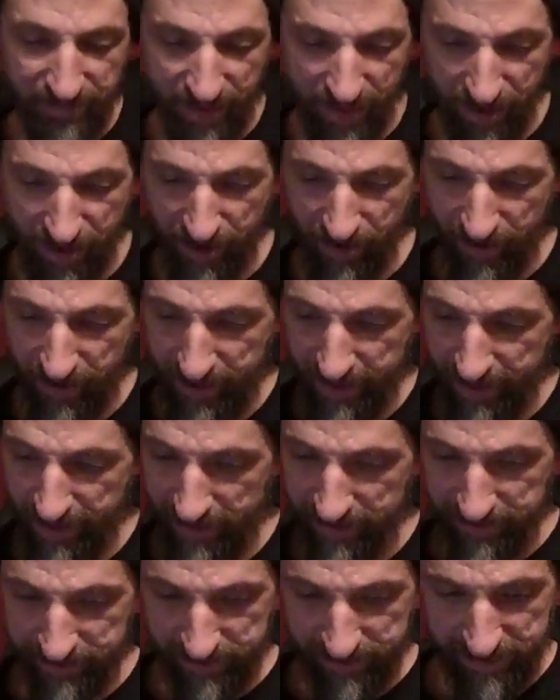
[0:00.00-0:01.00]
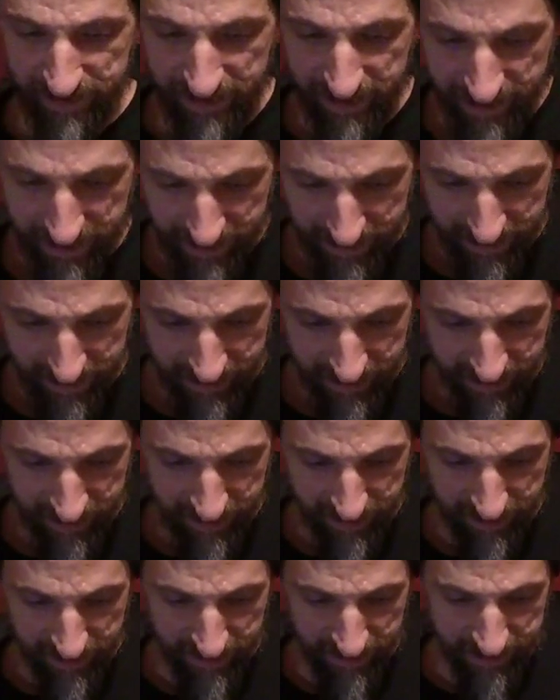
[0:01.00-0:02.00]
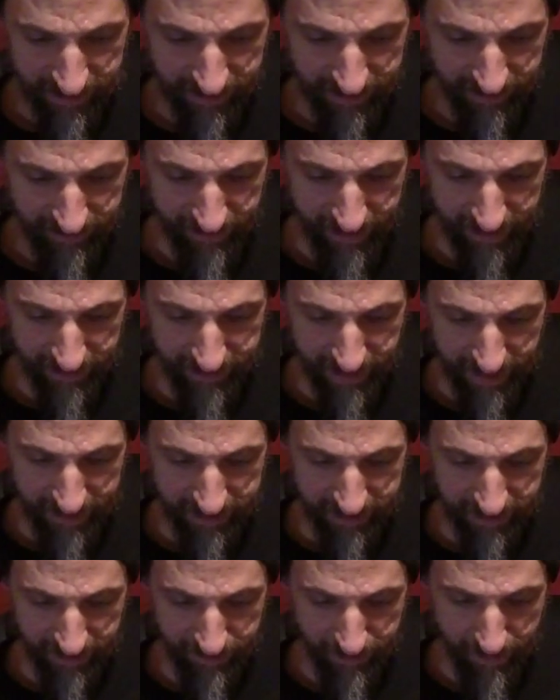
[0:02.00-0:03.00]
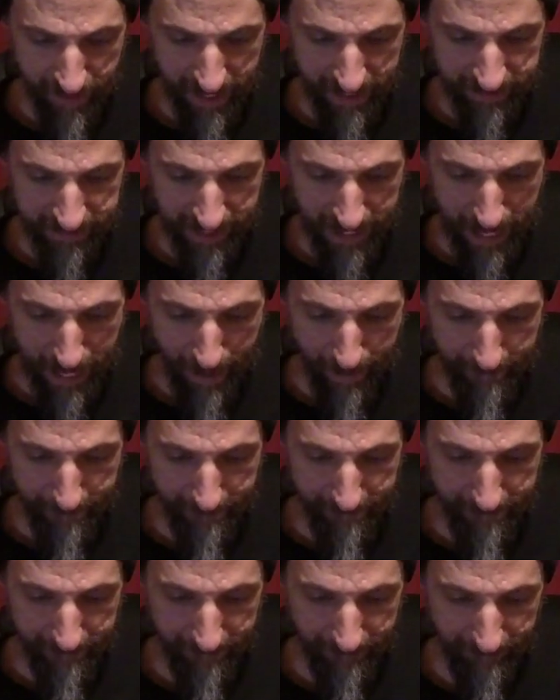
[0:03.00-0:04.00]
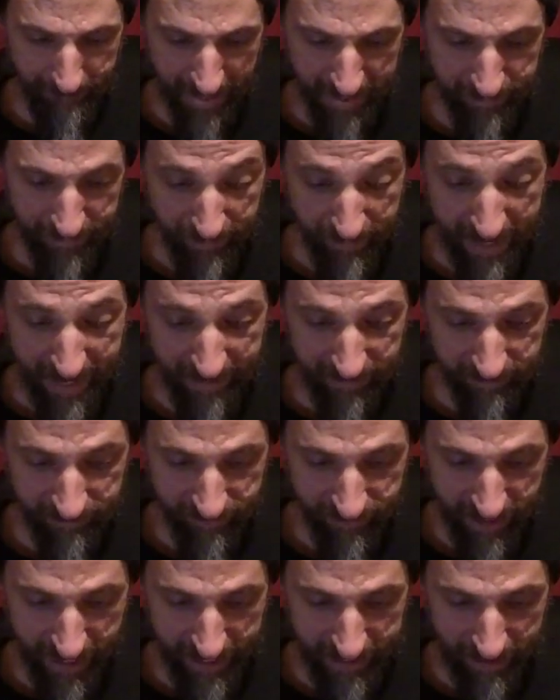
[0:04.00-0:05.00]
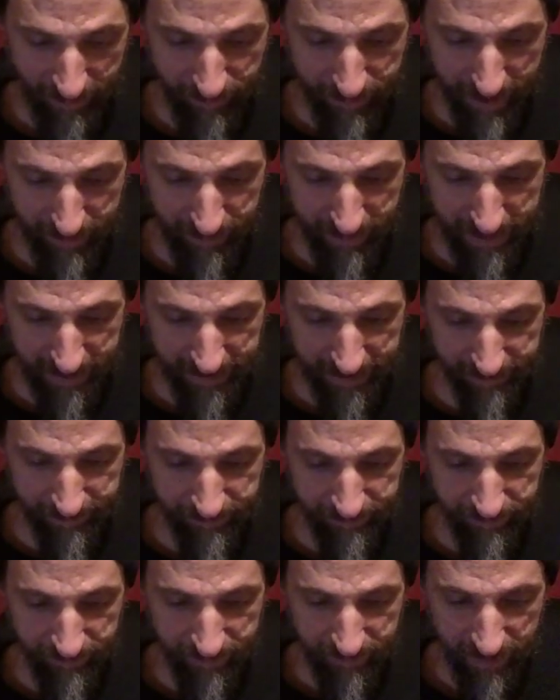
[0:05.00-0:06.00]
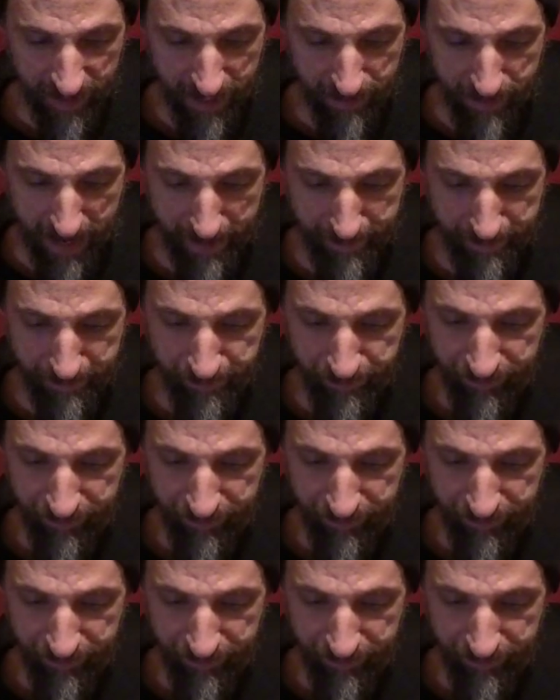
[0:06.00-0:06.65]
Oh, yeah. Oh, this is fantastic. Matt McMahon. Hanging out with Matt McMahon again. Hey, Matt.